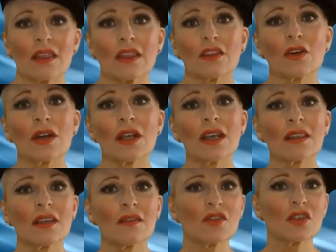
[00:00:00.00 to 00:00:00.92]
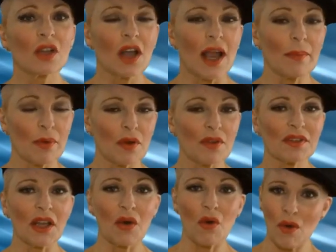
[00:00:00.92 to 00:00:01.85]
The 30th of July
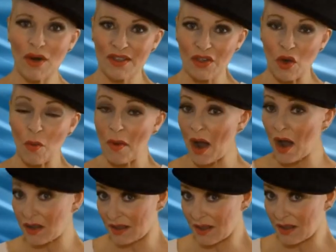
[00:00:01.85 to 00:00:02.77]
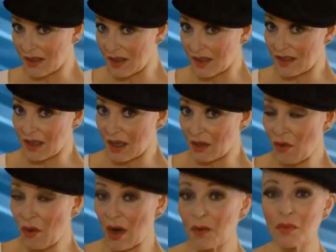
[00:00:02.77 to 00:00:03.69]
birthday horoscope on
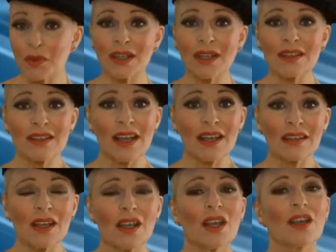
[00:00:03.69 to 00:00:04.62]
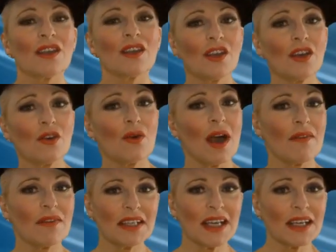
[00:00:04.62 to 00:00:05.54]
sunsigns.org predicts that you
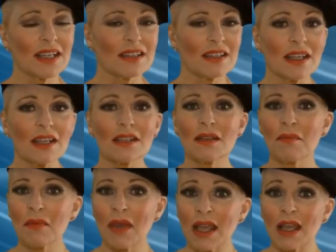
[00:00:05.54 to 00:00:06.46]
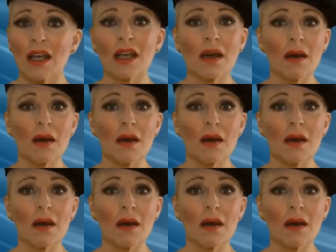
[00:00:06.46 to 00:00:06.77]
have a tendency to make